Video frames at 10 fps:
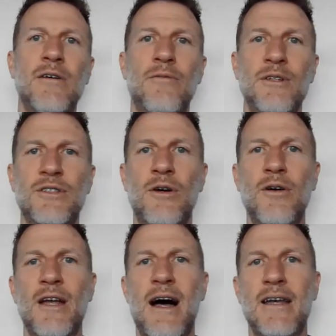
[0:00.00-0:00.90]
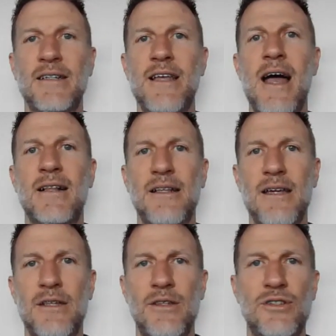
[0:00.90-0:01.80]
what's going on
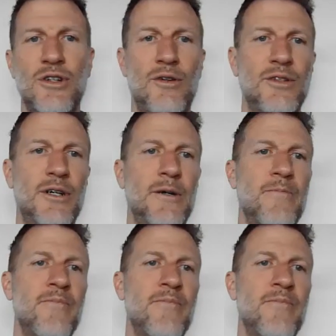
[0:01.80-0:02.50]
exactly in the shoulder.